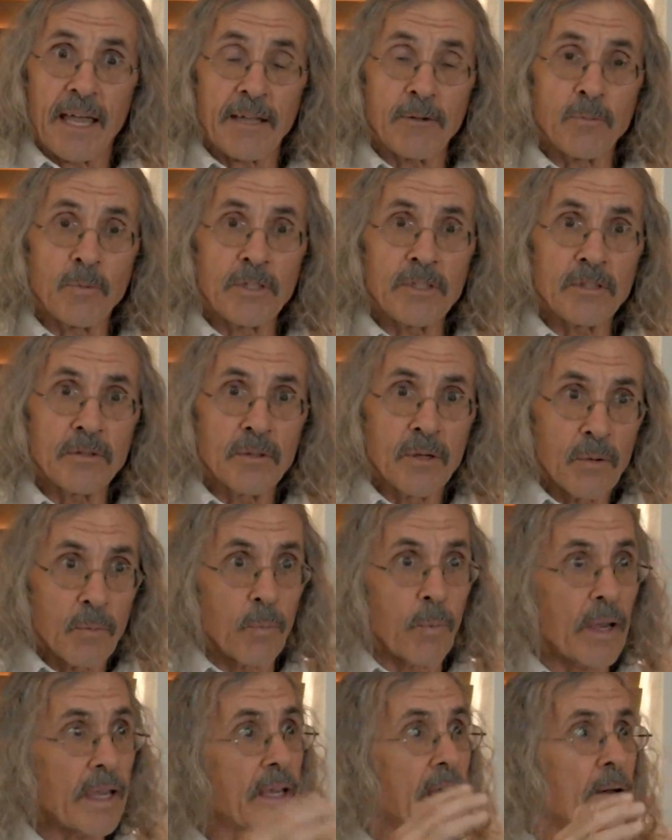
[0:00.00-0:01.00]
And when you
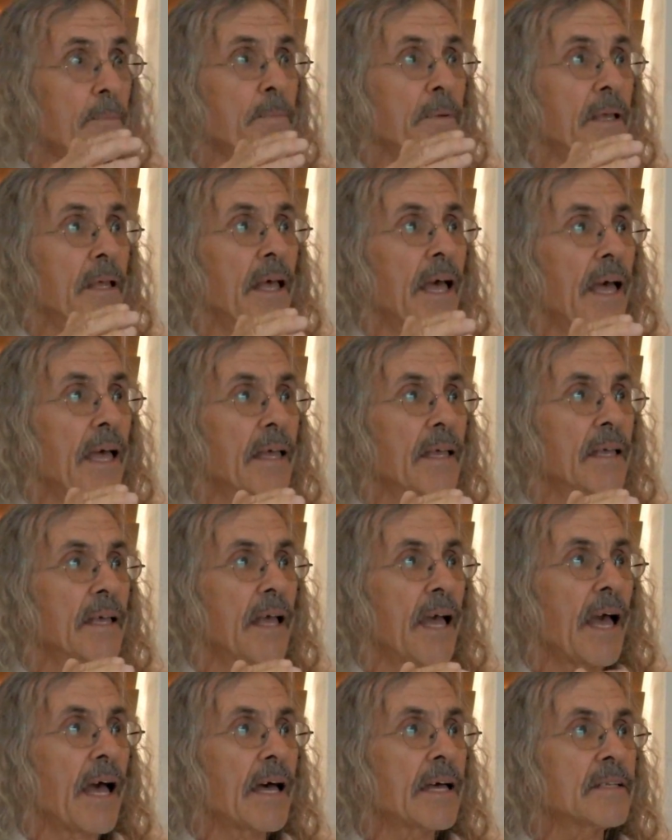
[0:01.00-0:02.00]
wake up
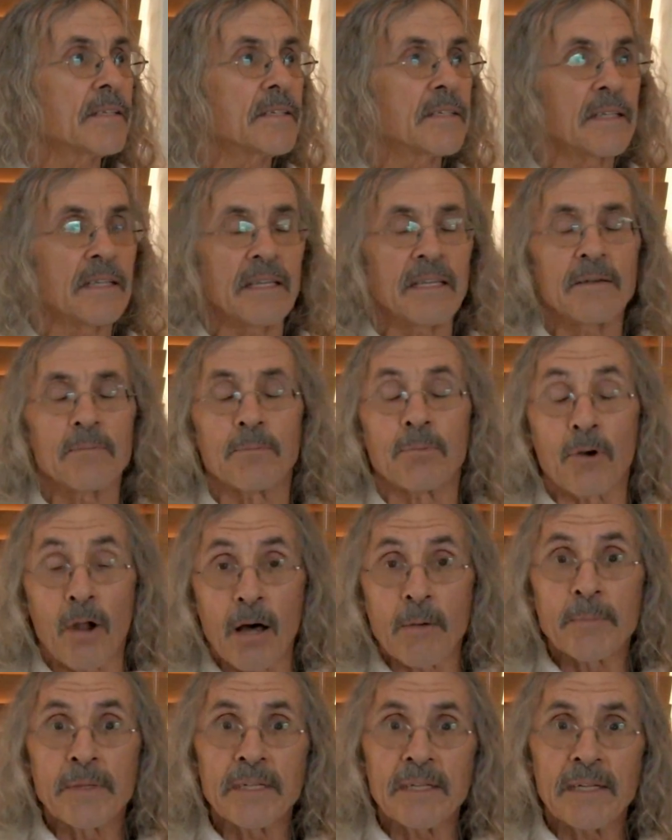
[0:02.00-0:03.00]
as the
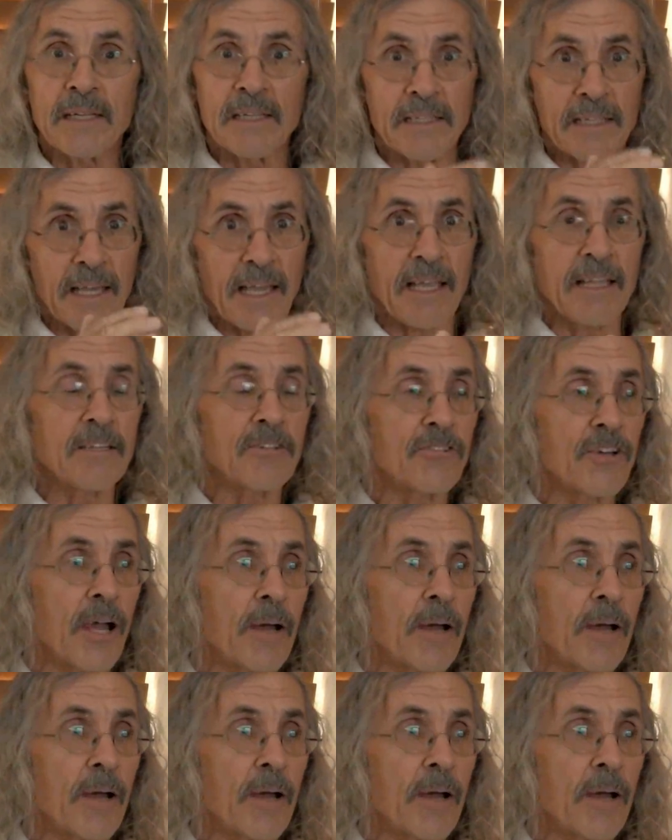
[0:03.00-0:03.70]
Brahman in the eighth